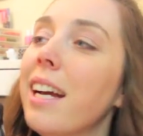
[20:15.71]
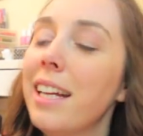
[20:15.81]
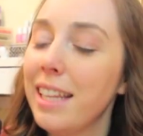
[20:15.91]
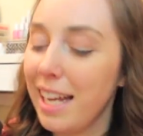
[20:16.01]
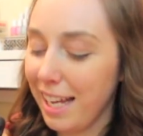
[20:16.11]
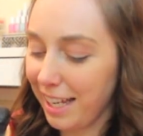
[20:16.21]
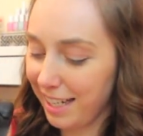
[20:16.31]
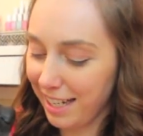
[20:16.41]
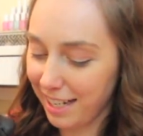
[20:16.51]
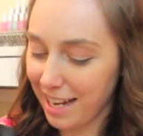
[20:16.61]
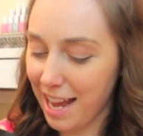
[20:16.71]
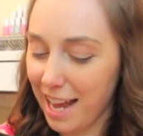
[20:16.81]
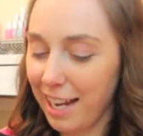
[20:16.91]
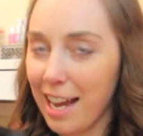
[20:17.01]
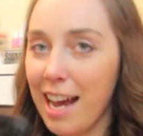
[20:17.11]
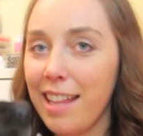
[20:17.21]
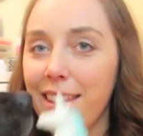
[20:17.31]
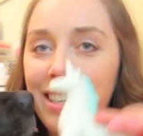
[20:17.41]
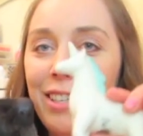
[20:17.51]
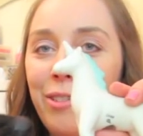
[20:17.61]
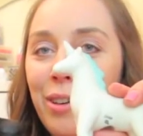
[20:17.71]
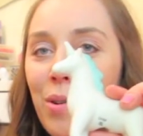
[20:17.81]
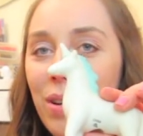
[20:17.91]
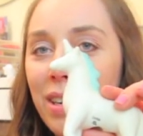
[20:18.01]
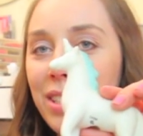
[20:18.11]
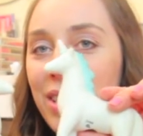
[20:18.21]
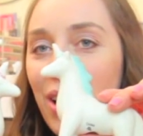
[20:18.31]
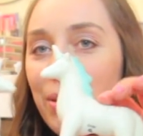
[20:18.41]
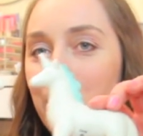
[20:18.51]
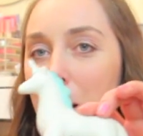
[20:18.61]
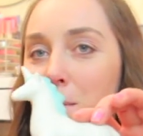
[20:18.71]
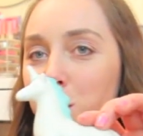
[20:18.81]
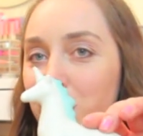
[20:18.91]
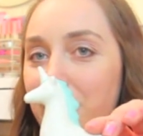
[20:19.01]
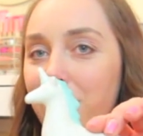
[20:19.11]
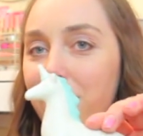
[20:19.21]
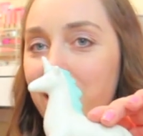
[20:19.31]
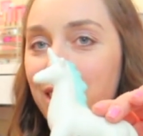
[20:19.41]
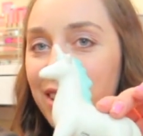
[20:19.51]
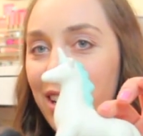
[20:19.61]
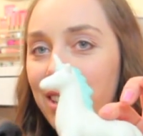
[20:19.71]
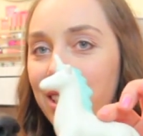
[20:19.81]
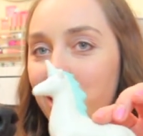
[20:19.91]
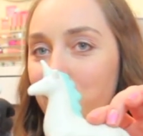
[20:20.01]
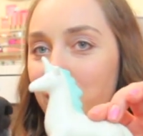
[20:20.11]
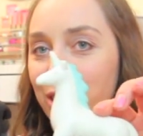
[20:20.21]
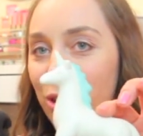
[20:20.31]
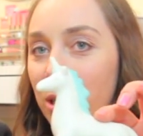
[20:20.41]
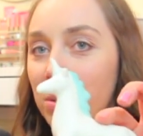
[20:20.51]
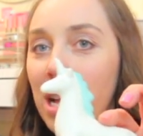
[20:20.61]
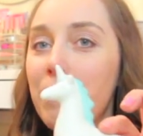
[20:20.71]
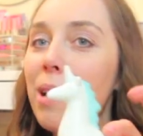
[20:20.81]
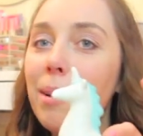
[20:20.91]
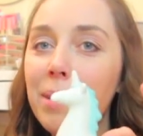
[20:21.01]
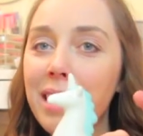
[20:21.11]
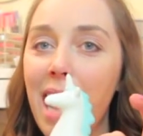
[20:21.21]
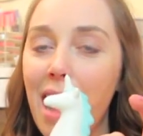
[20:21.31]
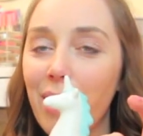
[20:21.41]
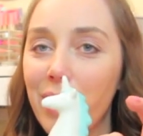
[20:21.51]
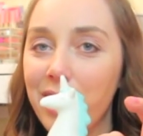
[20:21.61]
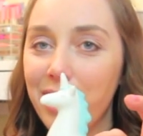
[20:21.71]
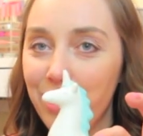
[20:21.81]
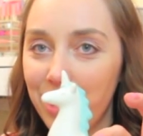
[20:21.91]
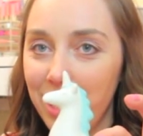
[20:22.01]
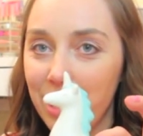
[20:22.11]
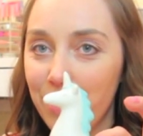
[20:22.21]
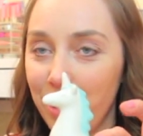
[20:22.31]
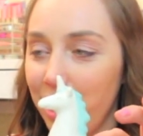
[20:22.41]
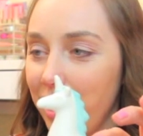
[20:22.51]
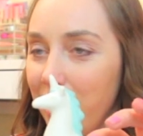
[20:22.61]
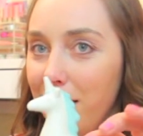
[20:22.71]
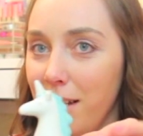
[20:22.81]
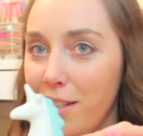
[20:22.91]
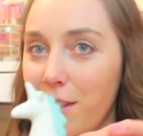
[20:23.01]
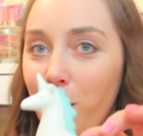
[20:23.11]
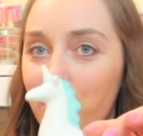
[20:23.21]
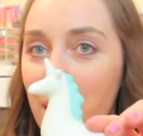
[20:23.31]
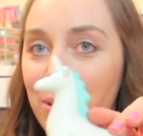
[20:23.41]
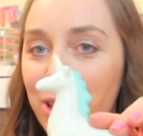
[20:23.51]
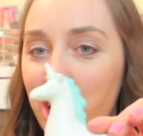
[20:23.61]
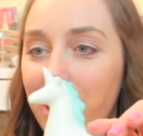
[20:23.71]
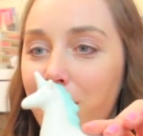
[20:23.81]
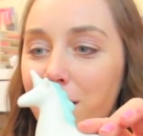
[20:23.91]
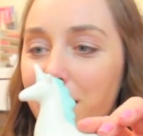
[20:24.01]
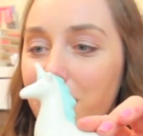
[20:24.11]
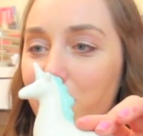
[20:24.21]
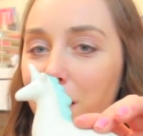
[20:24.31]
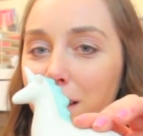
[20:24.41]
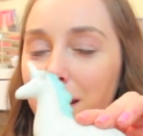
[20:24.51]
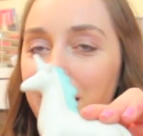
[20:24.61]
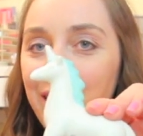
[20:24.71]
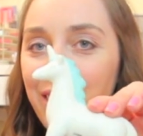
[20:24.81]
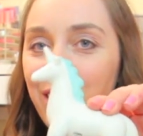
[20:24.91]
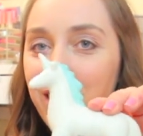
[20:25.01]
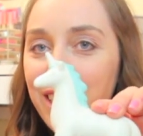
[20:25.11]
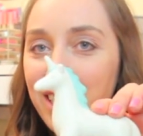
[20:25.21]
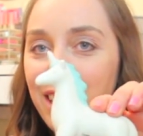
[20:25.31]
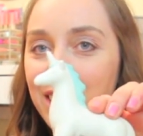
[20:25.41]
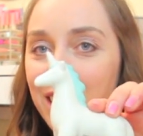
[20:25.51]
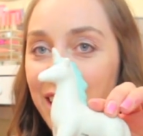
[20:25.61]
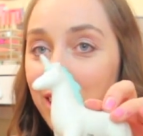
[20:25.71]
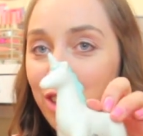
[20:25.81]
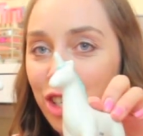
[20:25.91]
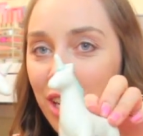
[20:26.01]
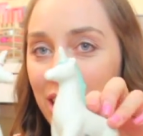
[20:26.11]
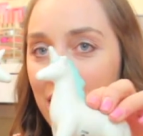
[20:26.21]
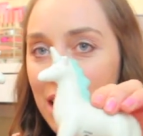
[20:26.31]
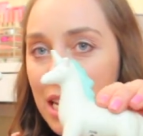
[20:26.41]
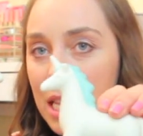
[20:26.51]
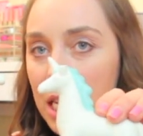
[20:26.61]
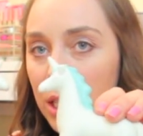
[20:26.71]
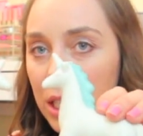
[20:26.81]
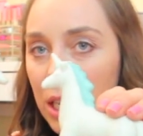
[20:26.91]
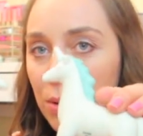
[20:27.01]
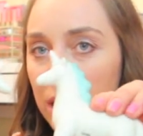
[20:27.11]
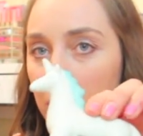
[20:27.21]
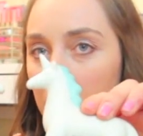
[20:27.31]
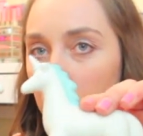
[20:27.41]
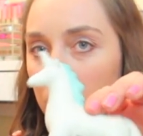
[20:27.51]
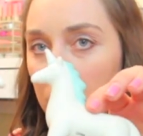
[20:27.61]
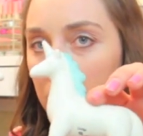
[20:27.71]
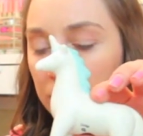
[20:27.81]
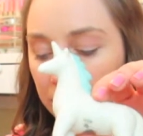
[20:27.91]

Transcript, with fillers: And then I got the unicorn salt and pepper shakers. I just thought these were adorable. I'm probably not going to use these for salt and pepper shakers. These were, I think, thirty cents each. They're so cute.